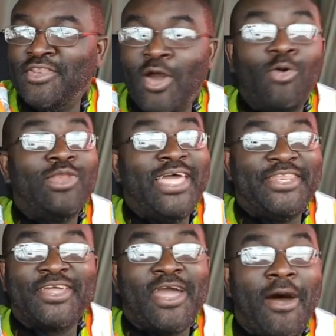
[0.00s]
Don't
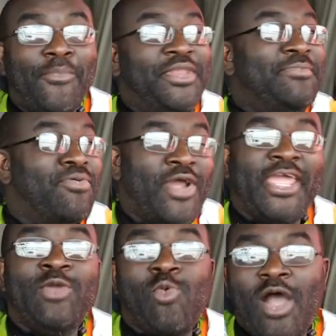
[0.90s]
let the company
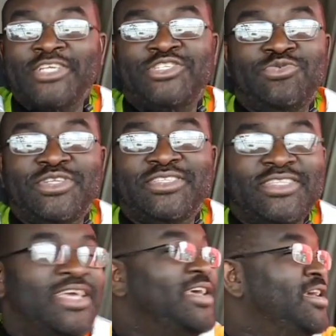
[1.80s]
brainwash you,
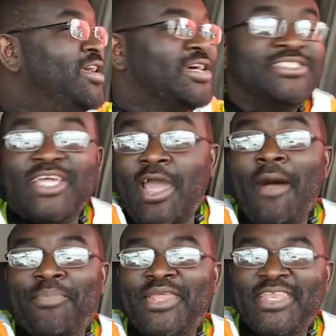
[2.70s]
because the
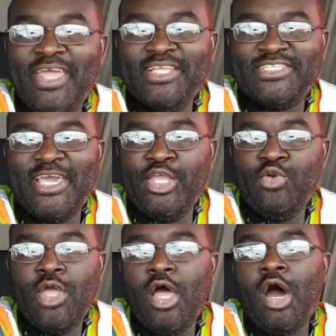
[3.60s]
company, they'll tell
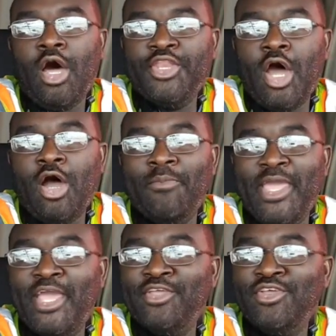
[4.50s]
you, oh no,
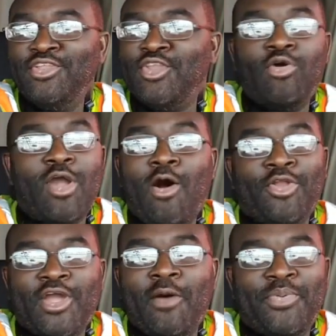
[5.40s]
man, don't call
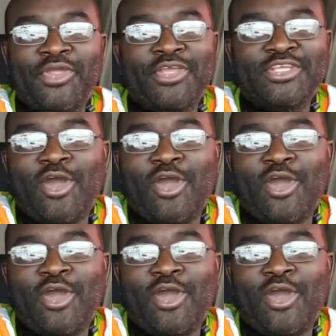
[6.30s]
the company.